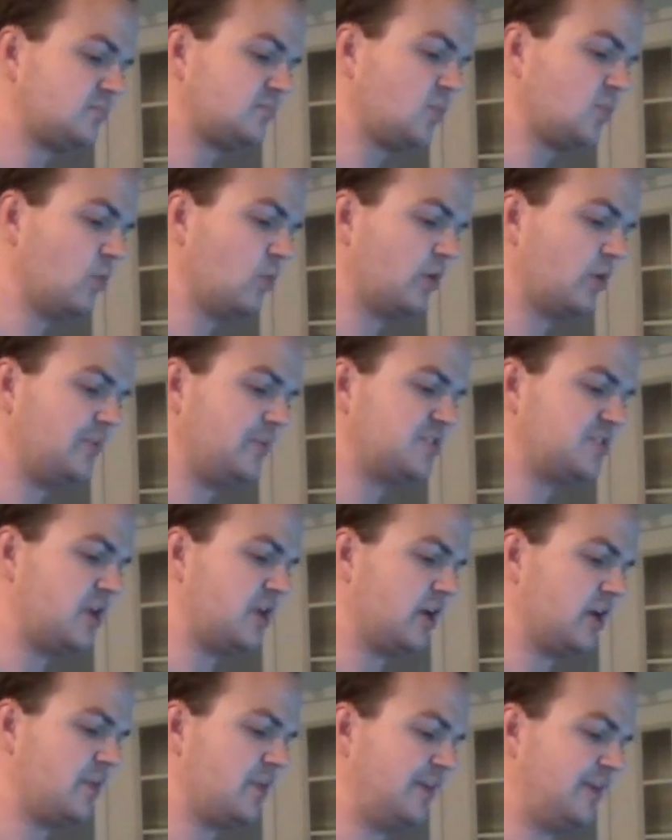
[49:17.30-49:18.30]
we're going to be
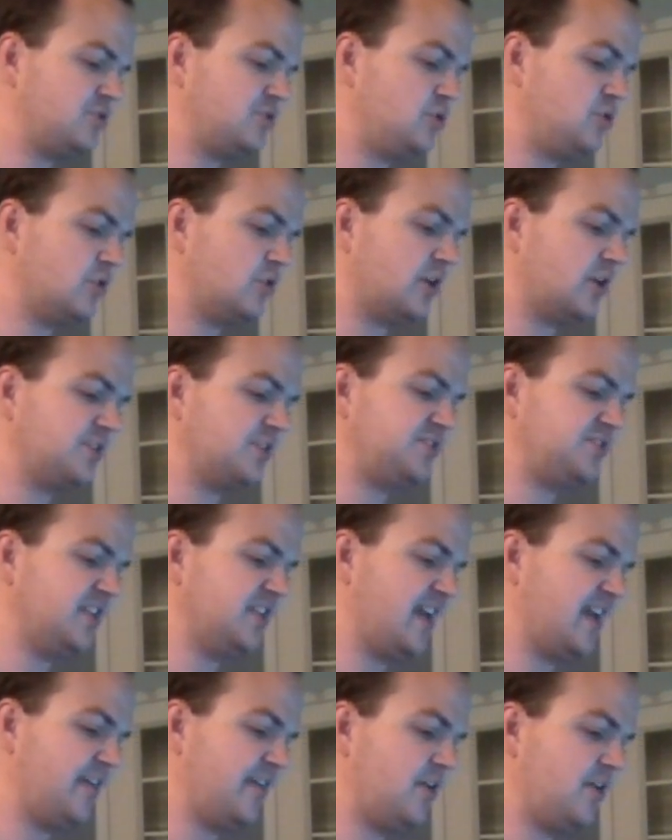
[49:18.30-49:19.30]
talking about 2 cards
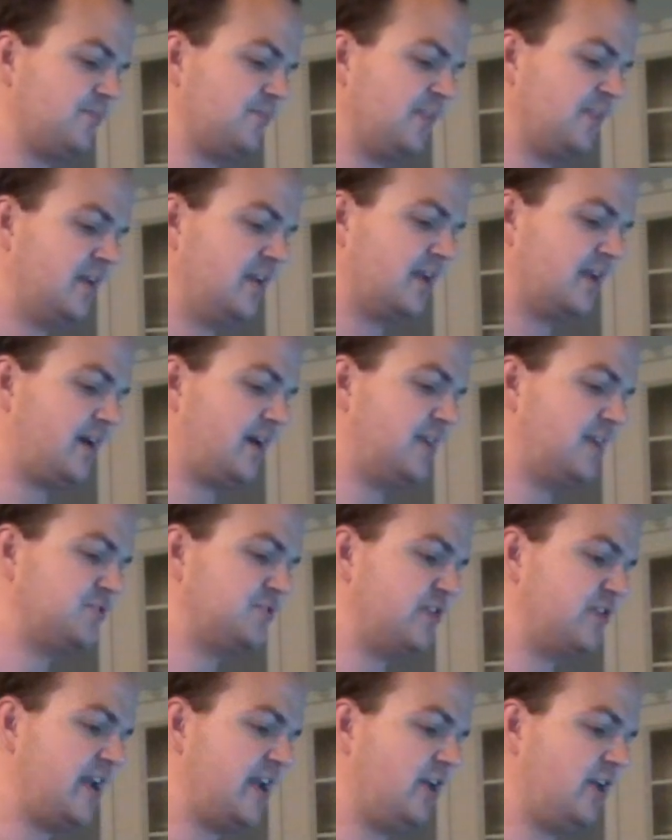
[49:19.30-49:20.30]
together,
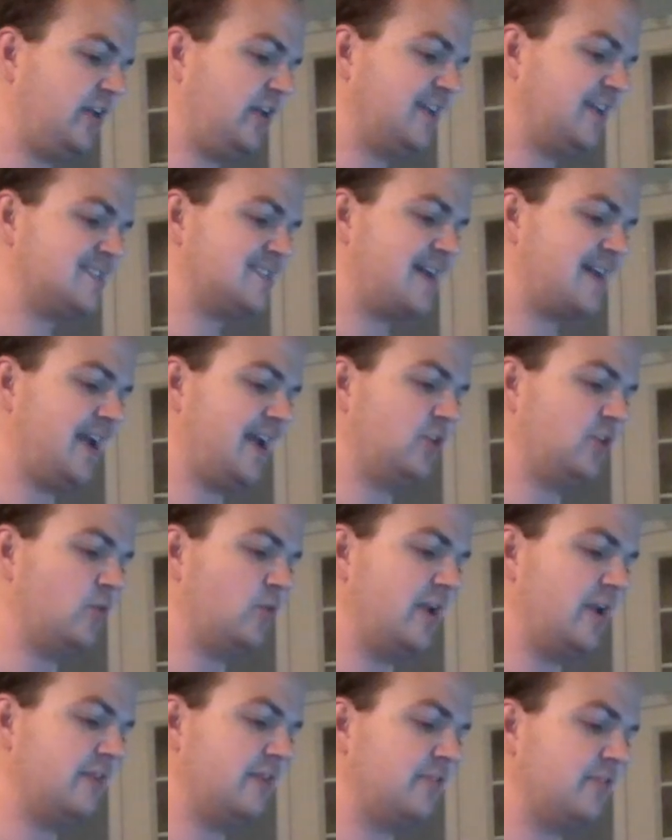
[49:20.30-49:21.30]
Kaiser Nail and Tidal
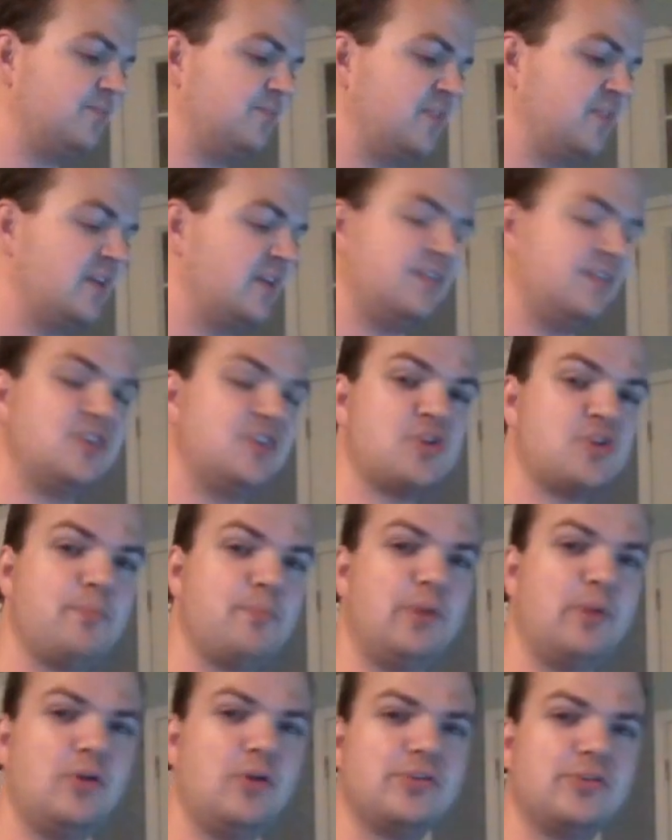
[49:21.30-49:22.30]
Wave. These are
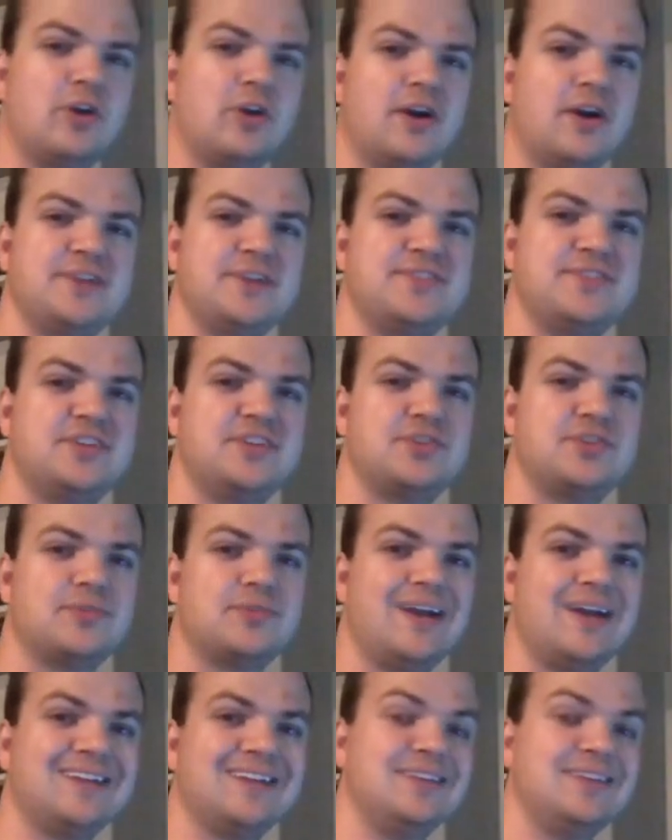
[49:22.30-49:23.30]
both cards that
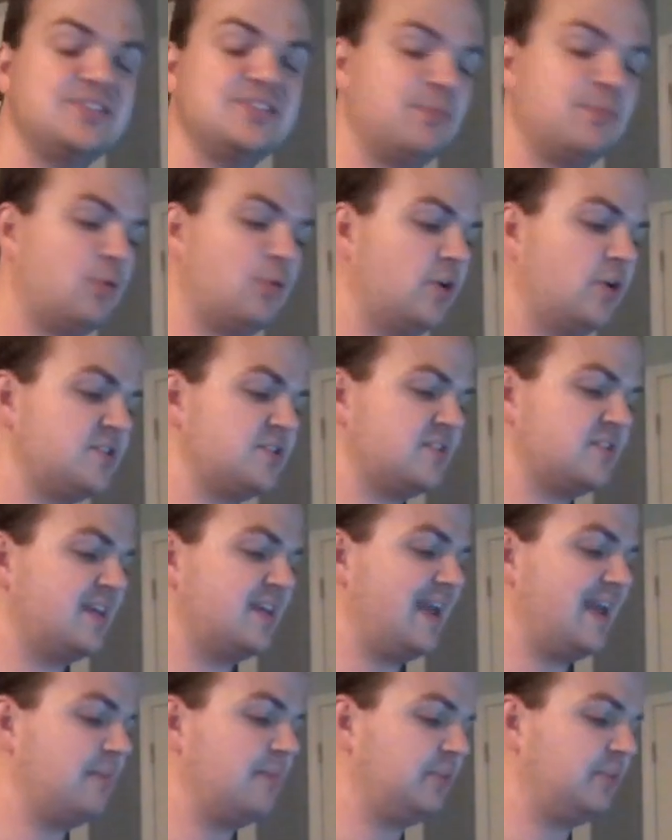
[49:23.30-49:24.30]
directly support the
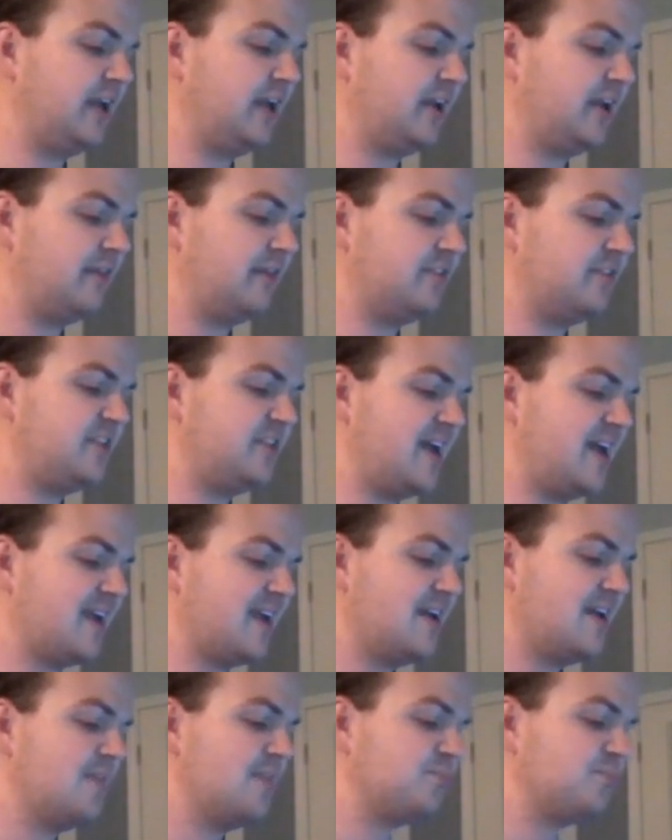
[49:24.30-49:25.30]
game plan of the
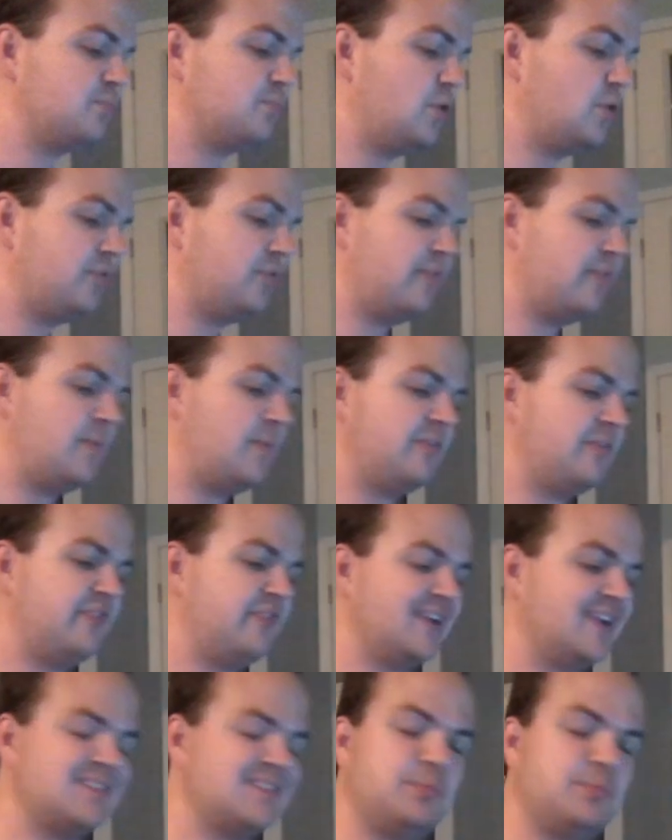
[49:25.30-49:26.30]
deck. Both of them have
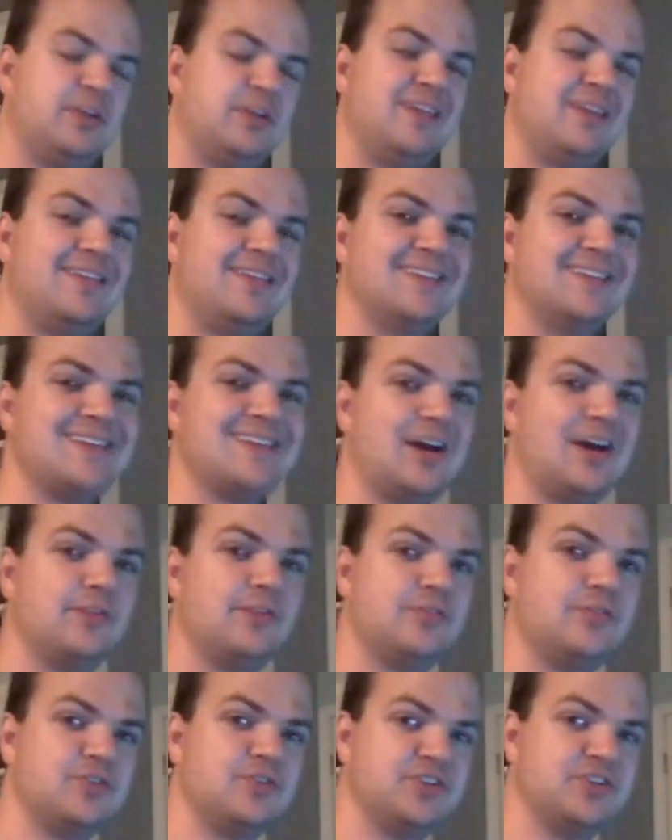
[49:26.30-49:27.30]
effects that play things
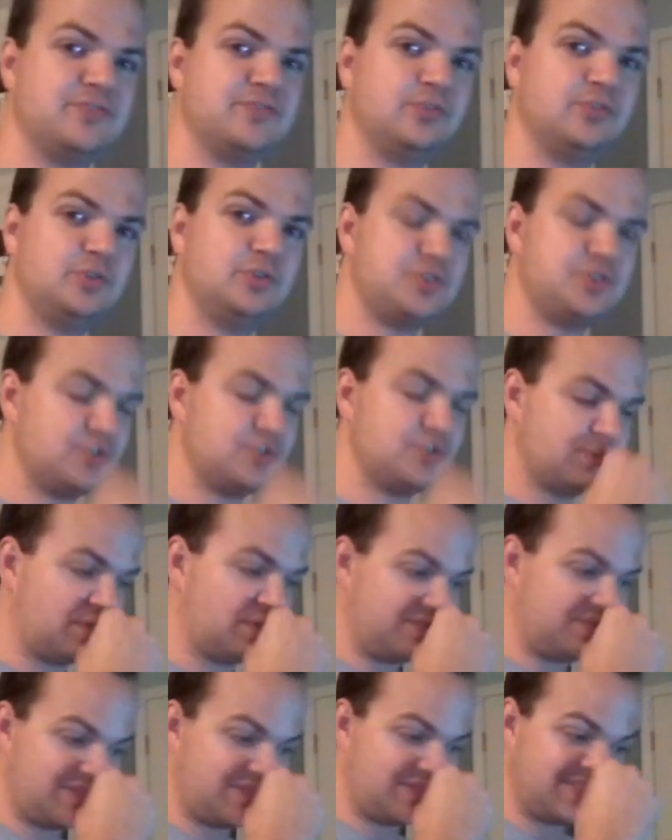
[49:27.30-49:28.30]
out of your Digivolution
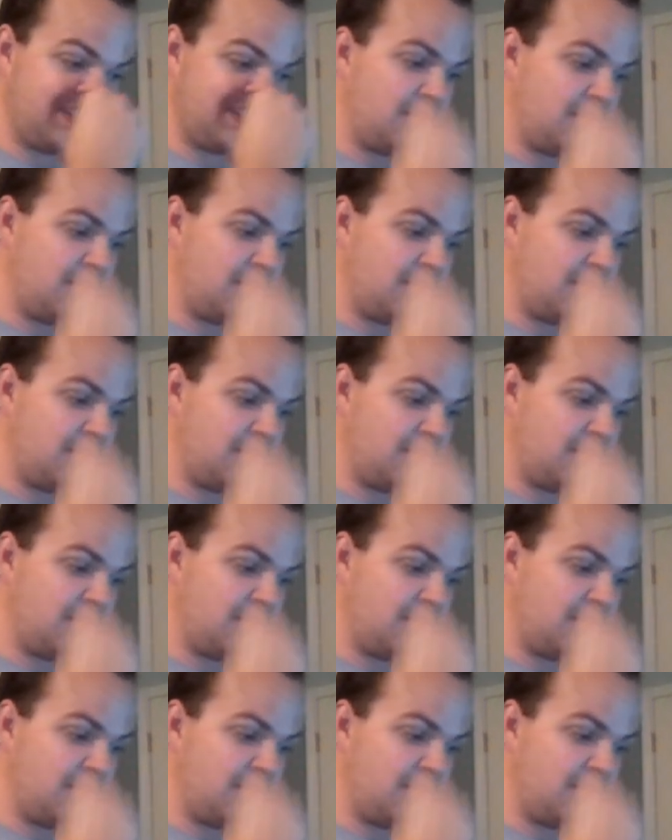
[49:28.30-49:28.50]
sources.